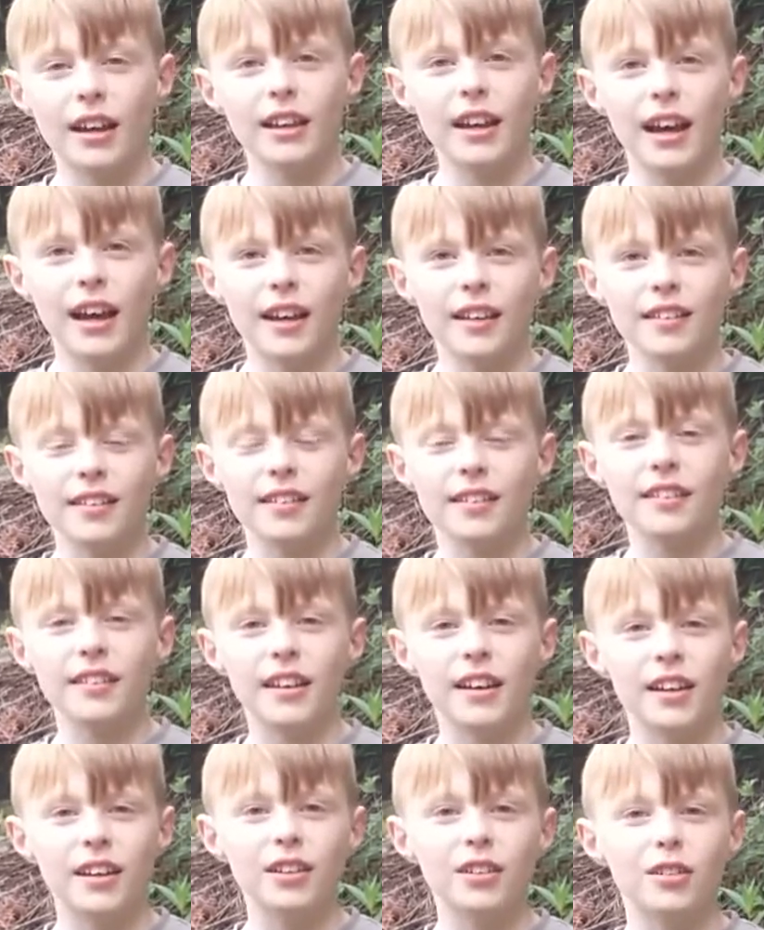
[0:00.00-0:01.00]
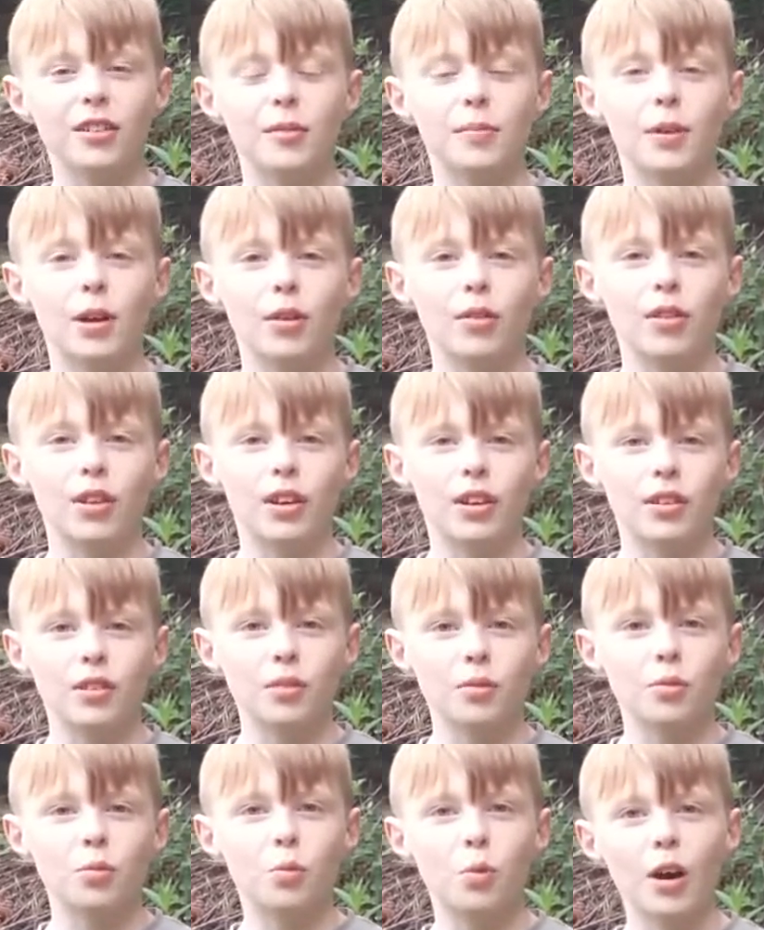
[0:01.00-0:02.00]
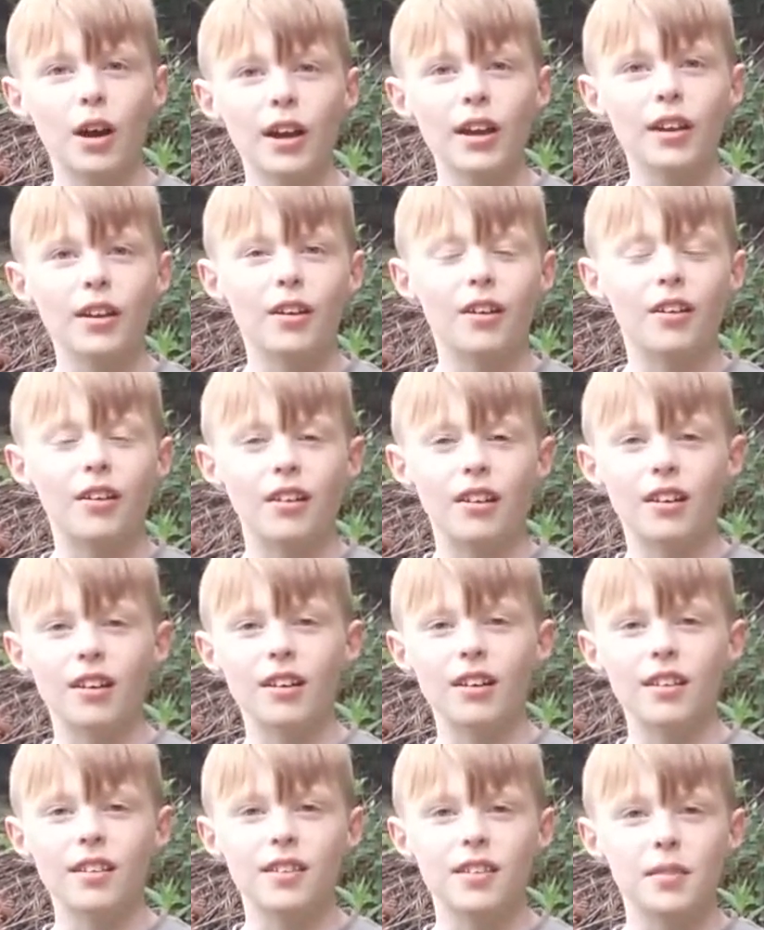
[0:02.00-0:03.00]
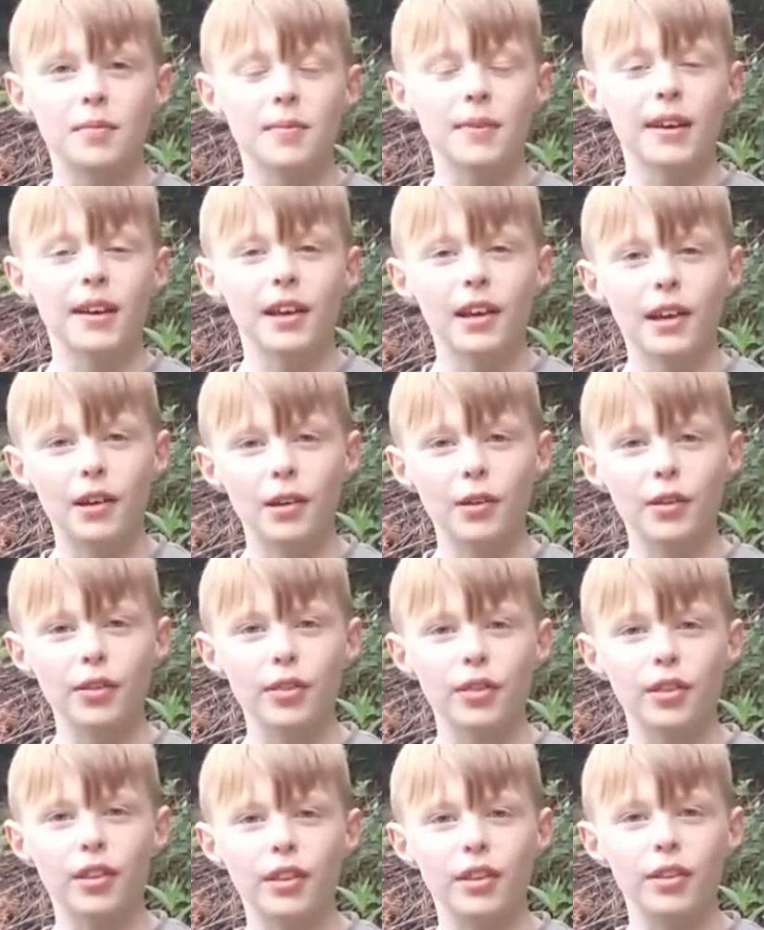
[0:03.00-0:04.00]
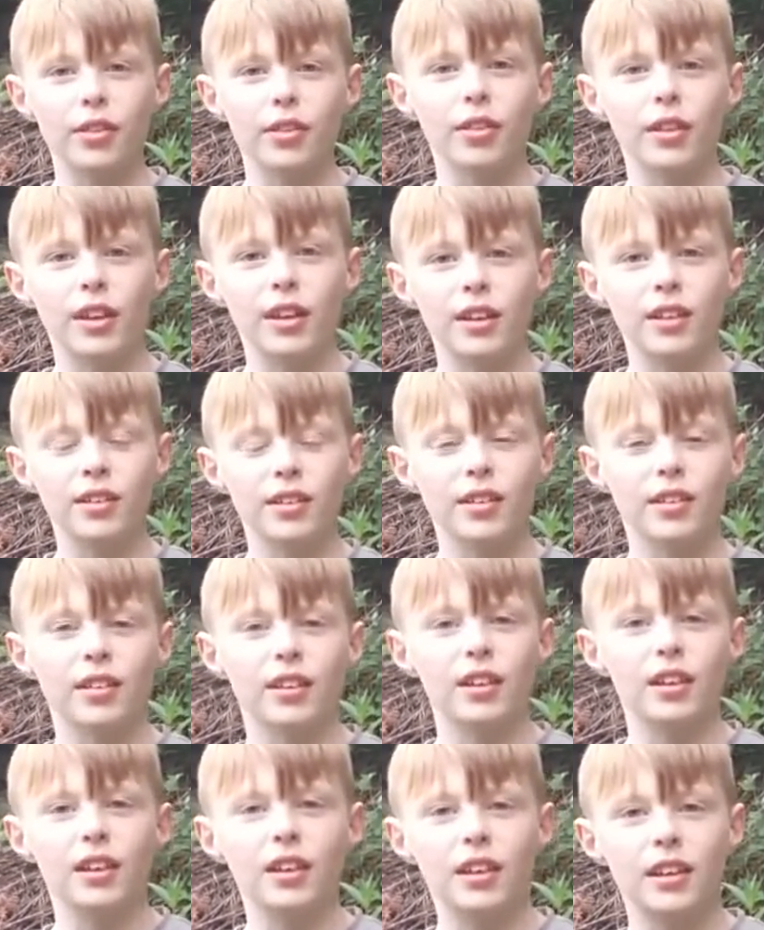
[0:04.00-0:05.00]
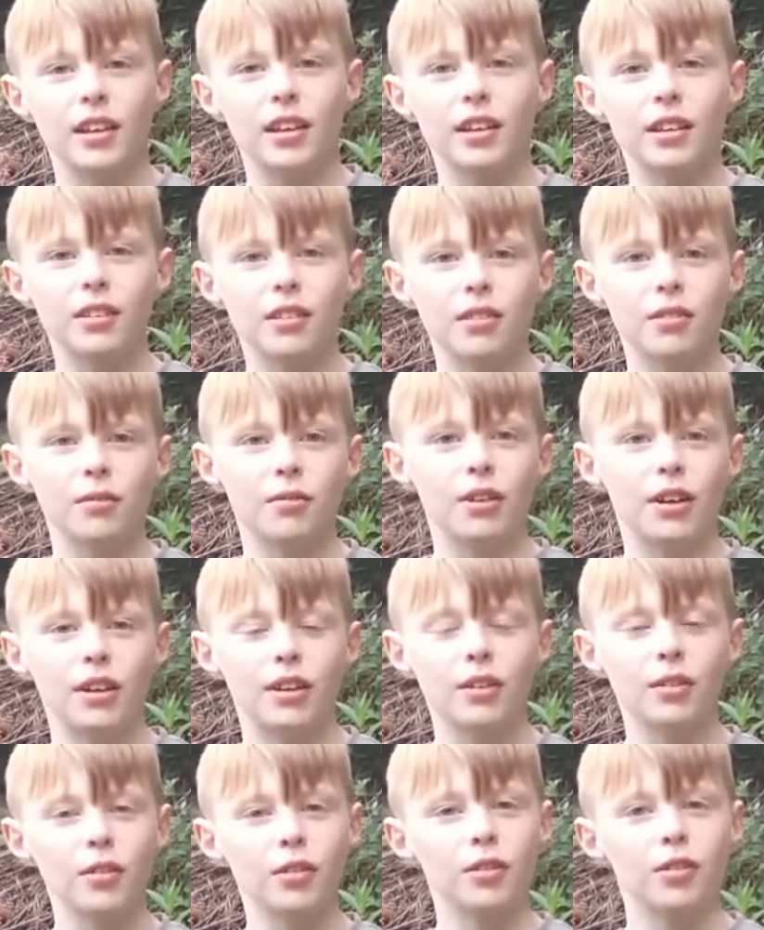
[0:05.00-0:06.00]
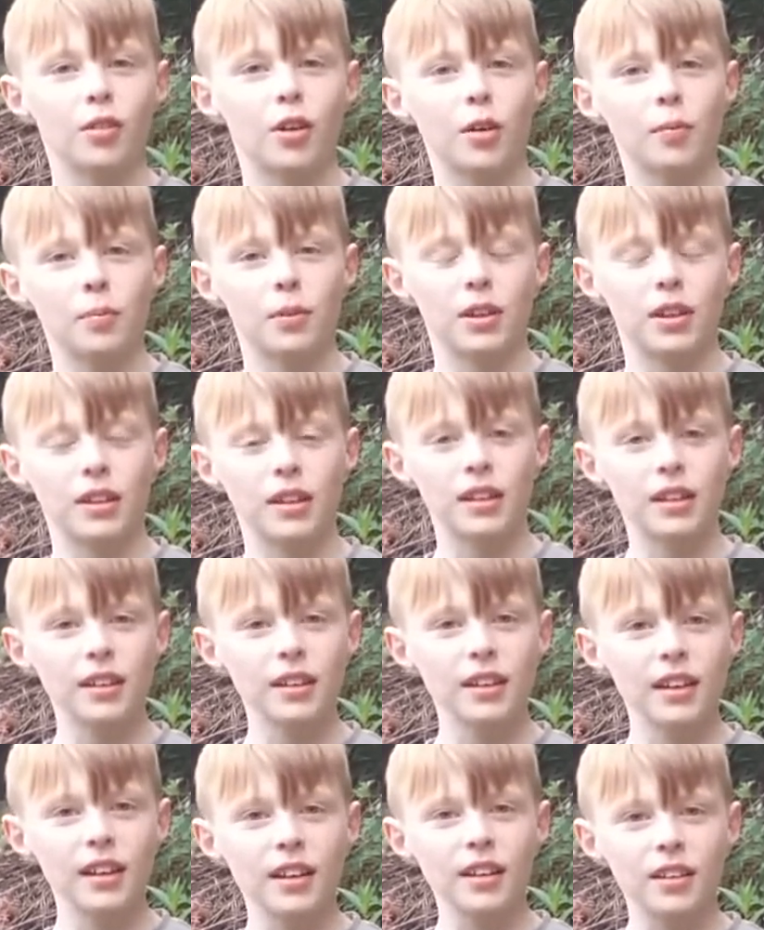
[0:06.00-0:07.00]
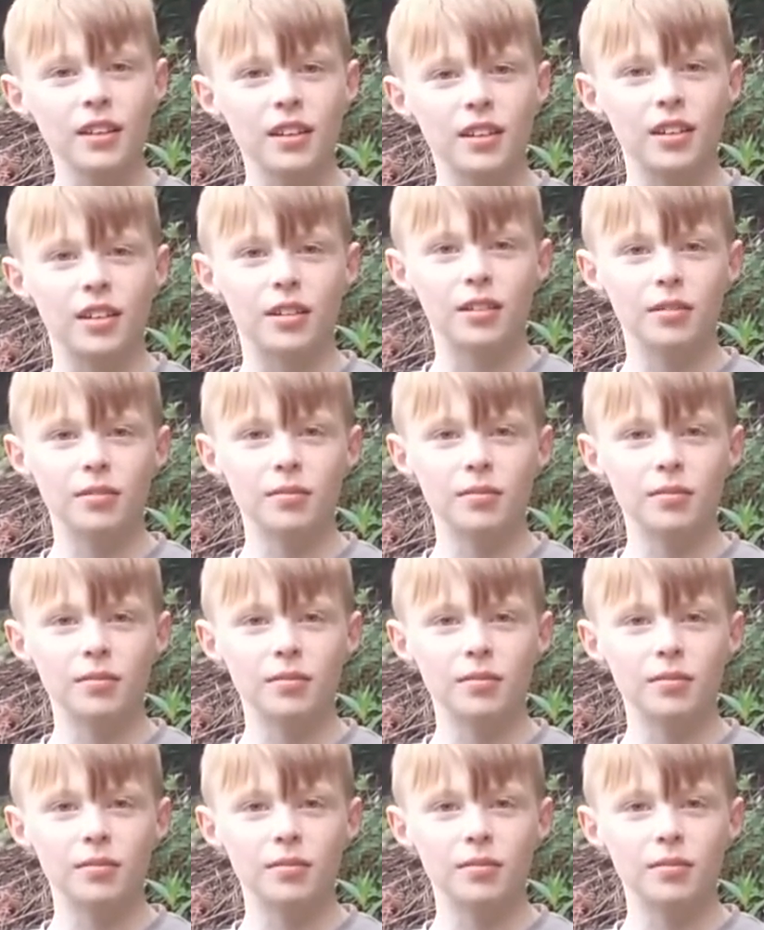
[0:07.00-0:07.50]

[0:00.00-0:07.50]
asked Daniel about this. What are some healthy things to eat when you stop eating candy?